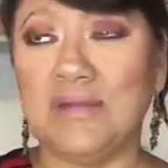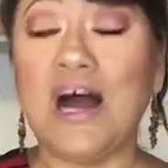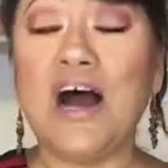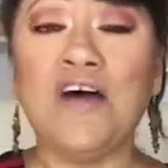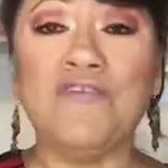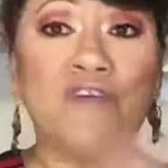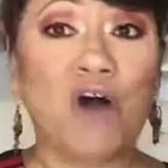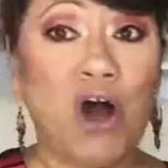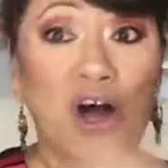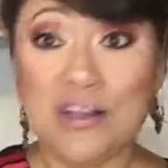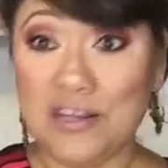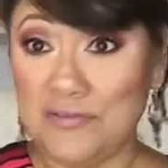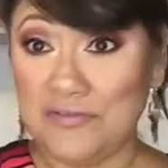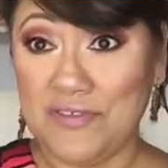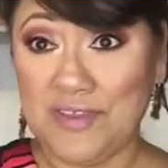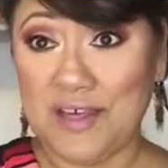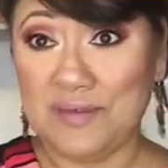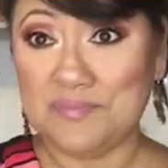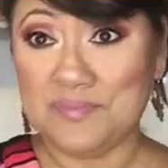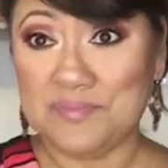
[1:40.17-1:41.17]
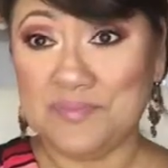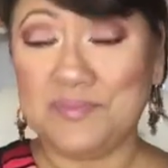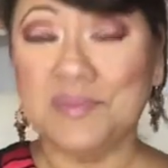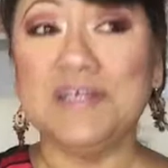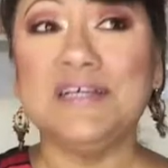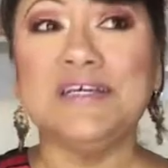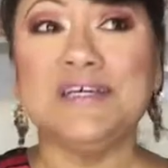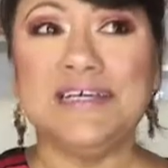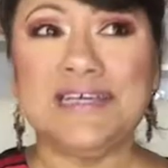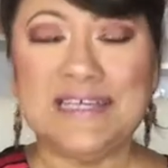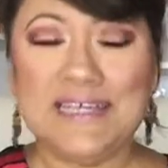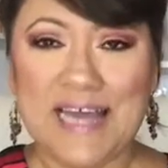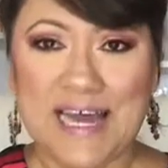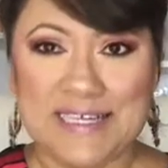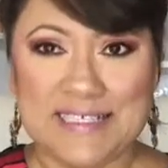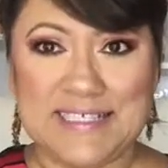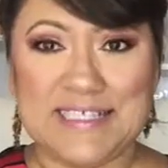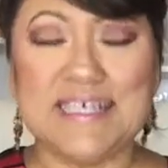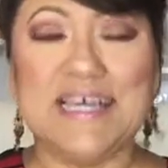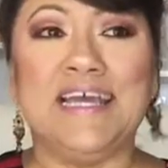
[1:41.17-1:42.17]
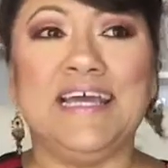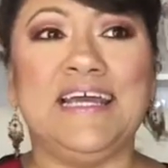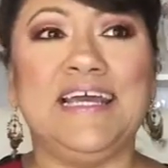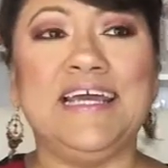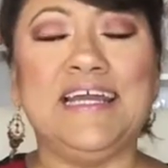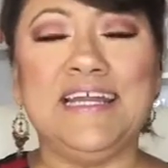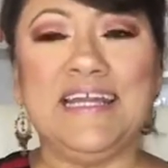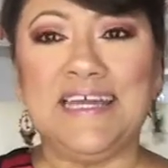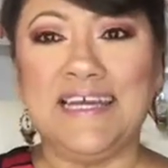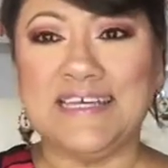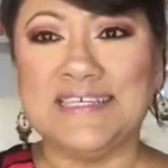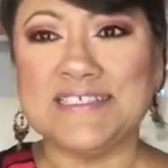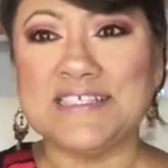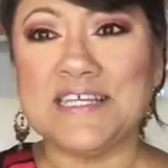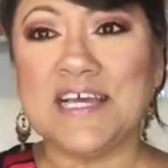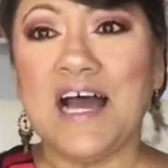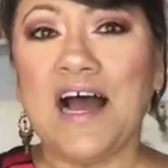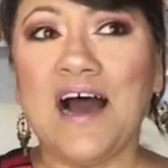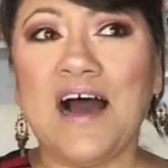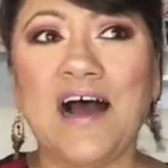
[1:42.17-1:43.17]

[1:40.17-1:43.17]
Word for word: of all of them. Yes, it is.